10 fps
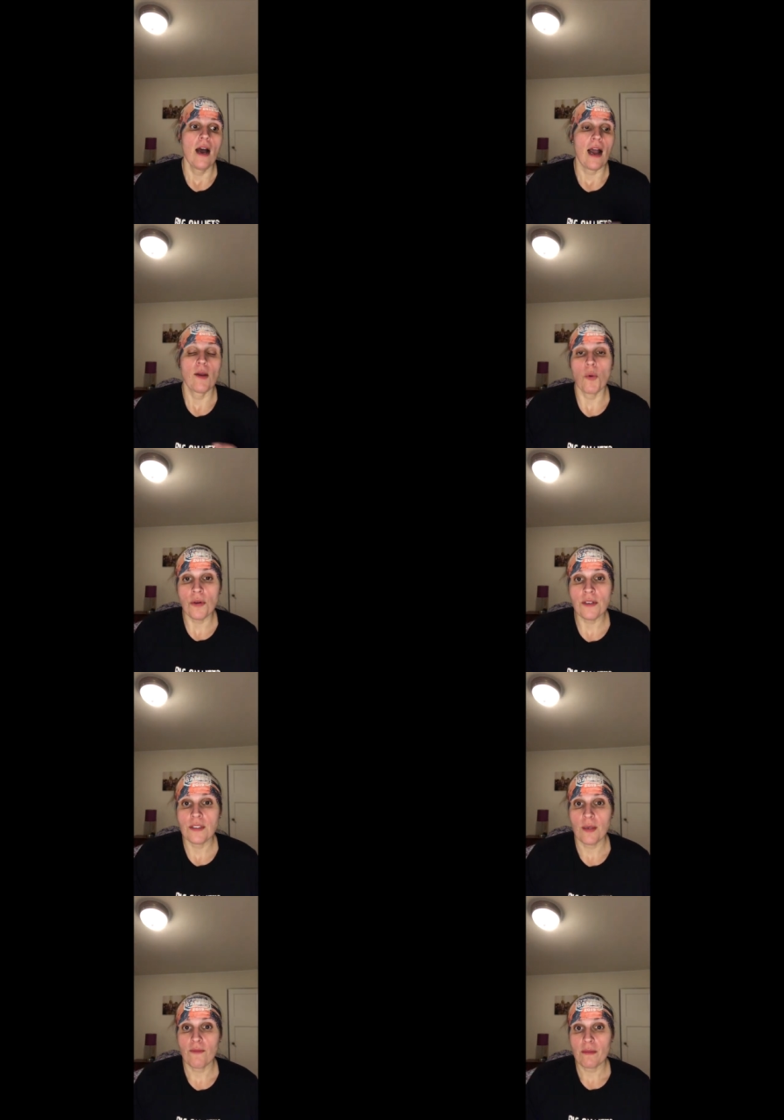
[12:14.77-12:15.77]
I ordered
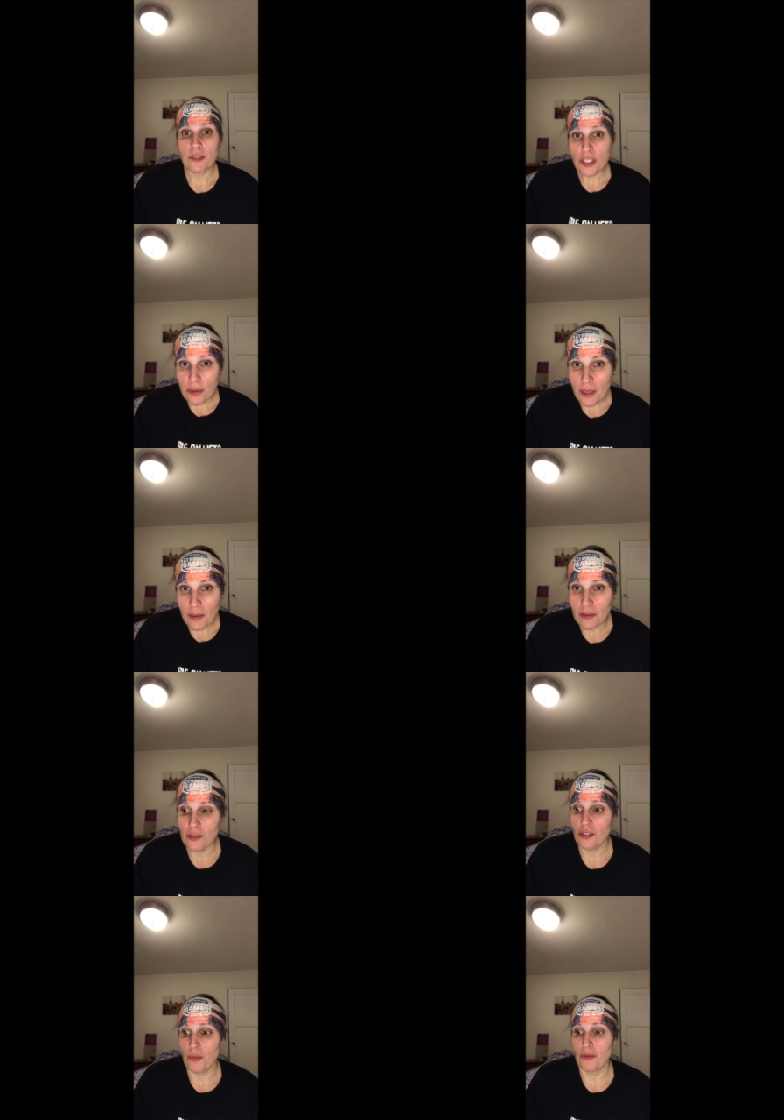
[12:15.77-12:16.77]
some from Chewy, which
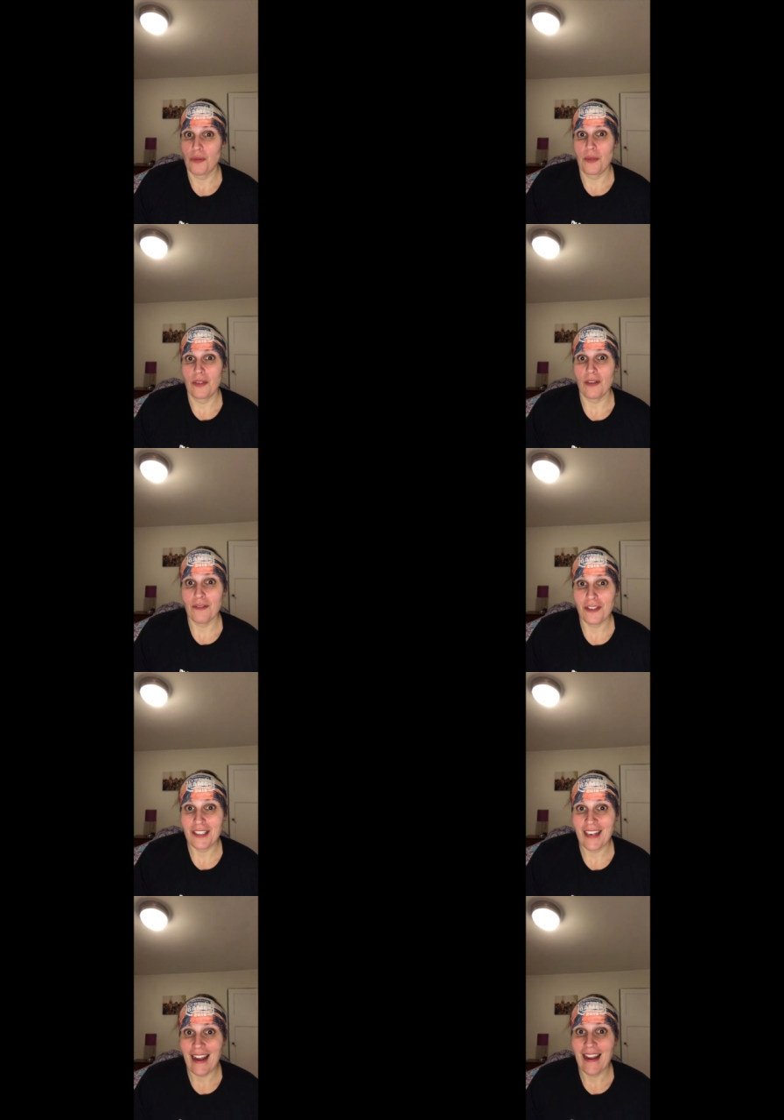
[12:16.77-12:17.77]
is supposed to be delivered
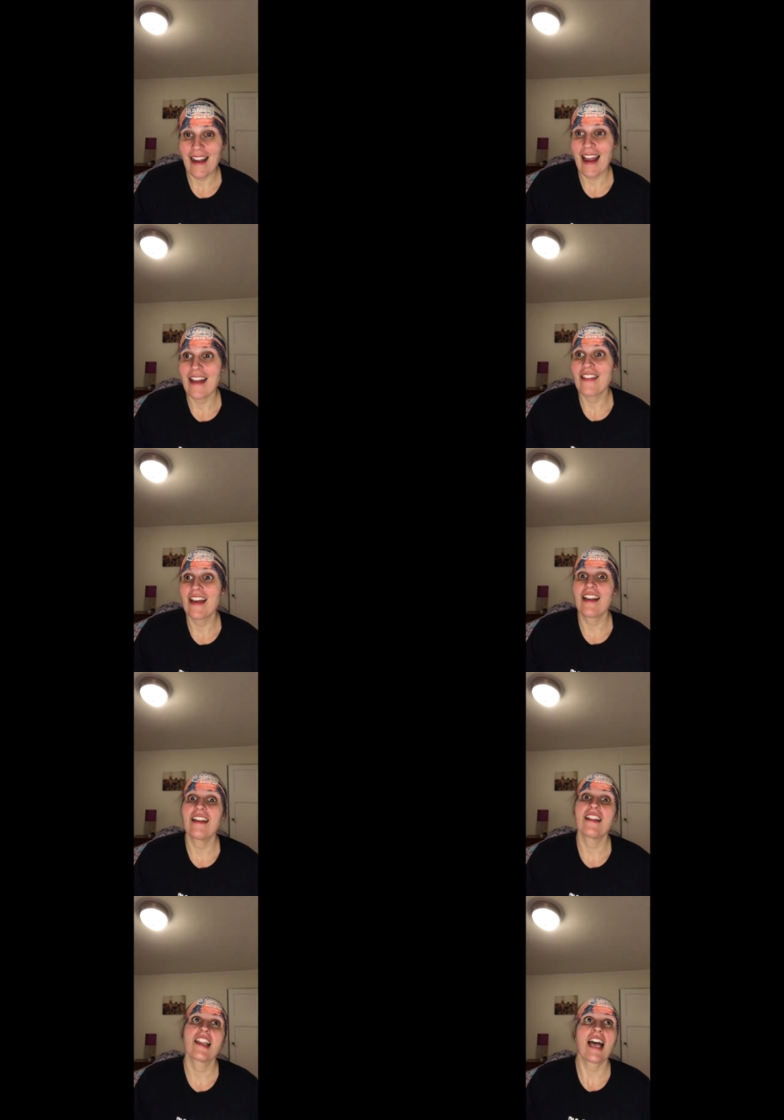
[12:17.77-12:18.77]
today, and
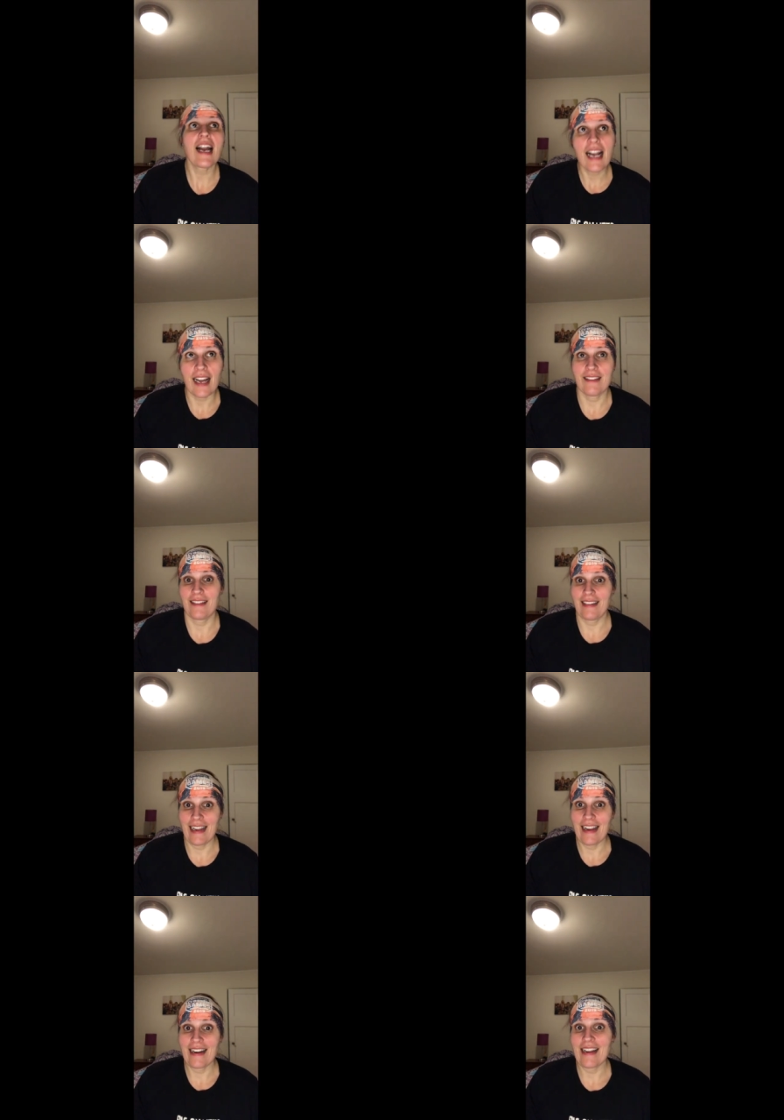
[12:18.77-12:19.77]
then that got
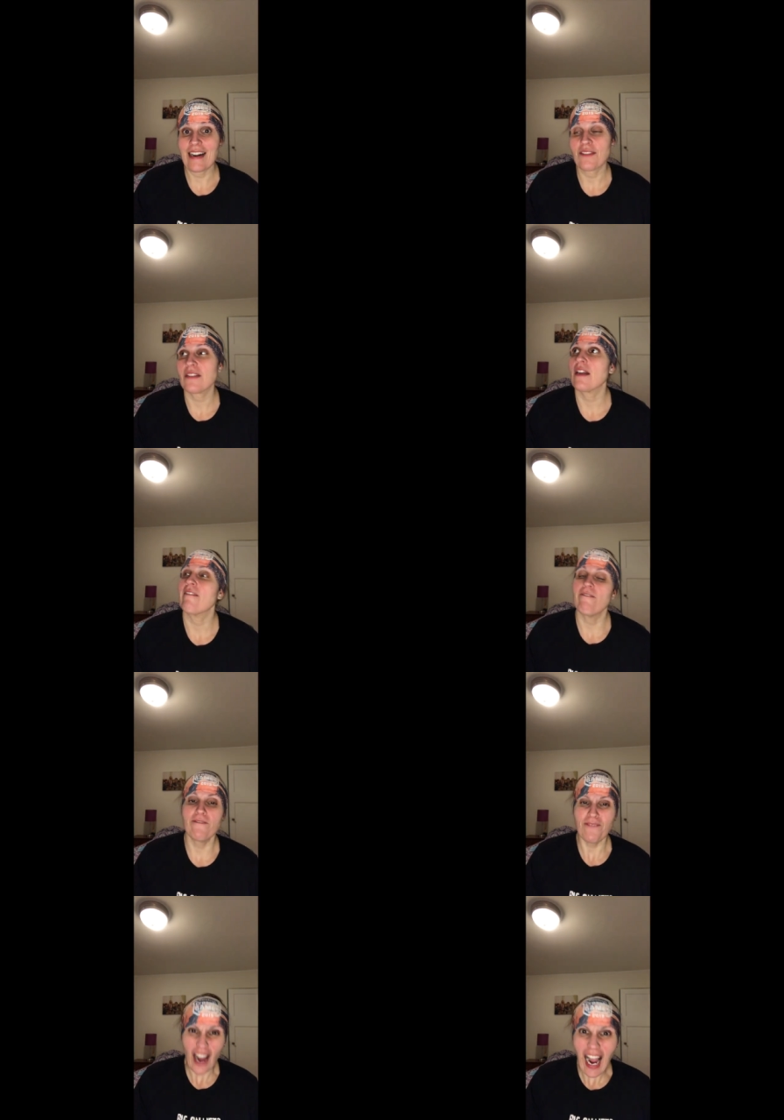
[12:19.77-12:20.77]
delayed, and I was like,
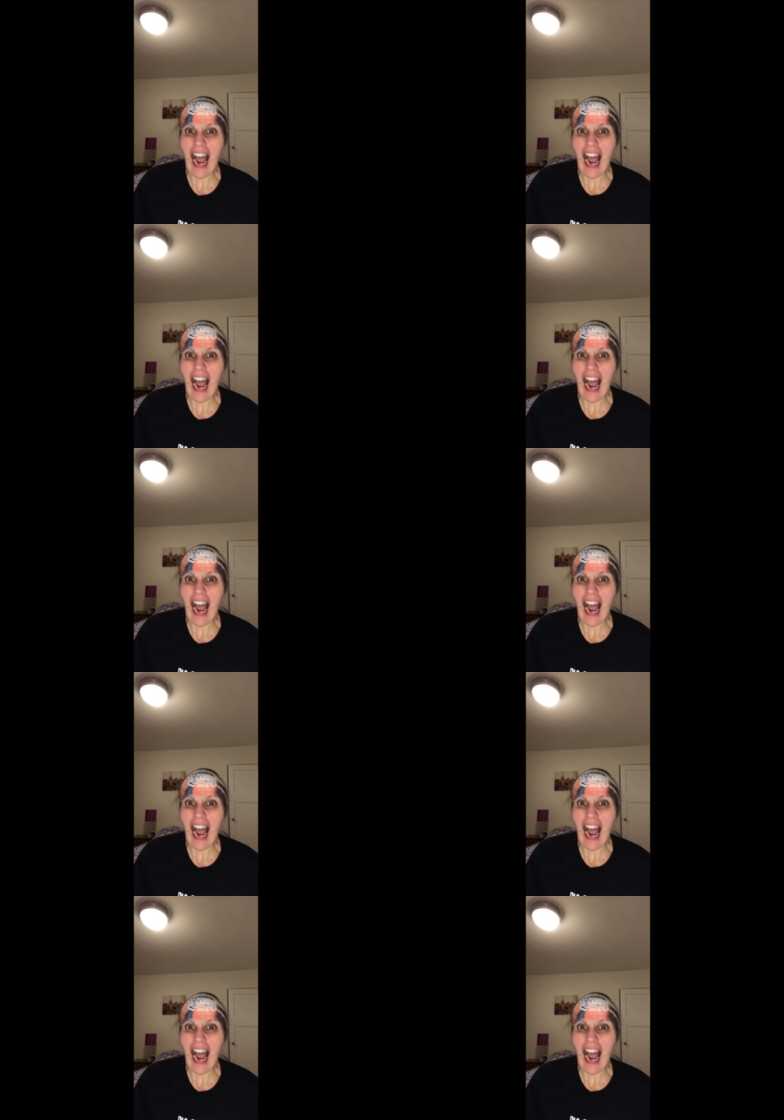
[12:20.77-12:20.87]
ah,